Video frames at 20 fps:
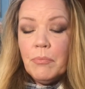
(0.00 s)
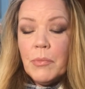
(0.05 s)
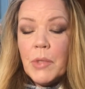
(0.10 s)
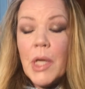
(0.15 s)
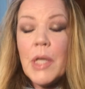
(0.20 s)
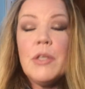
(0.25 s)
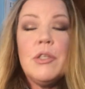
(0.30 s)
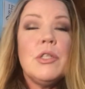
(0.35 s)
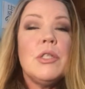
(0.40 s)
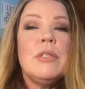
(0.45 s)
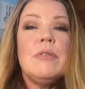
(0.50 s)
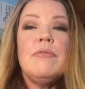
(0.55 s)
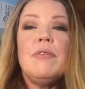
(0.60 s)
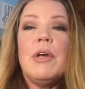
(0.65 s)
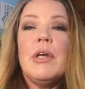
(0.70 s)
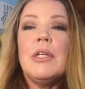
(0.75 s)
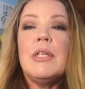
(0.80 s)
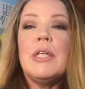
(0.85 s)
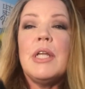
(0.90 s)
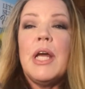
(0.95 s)
I just
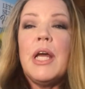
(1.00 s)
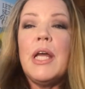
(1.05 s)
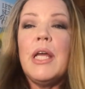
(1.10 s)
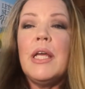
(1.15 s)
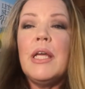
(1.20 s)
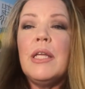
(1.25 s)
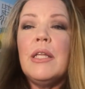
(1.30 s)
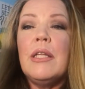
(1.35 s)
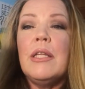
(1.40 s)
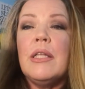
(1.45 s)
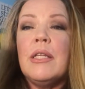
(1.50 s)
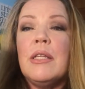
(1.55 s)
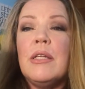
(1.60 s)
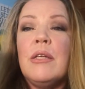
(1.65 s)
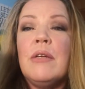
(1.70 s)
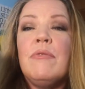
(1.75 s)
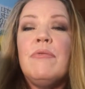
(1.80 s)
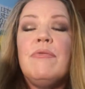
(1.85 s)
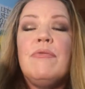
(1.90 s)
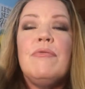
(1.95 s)
felt like
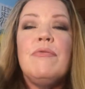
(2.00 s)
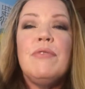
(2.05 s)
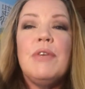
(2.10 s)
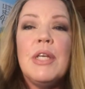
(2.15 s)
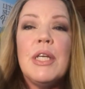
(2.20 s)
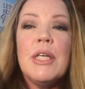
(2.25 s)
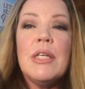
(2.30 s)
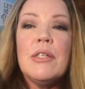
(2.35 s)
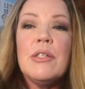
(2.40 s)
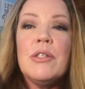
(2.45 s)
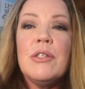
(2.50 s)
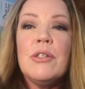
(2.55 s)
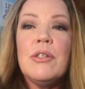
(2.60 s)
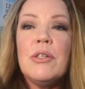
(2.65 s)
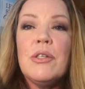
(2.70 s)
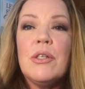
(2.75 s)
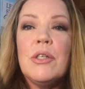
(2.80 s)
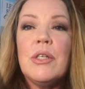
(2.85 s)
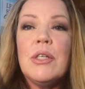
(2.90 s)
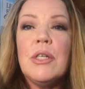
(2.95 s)
it feels
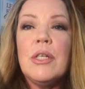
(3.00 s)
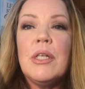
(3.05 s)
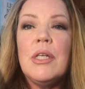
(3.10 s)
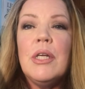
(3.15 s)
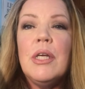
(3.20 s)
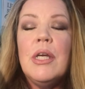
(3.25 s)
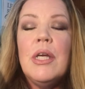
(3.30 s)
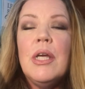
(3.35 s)
good,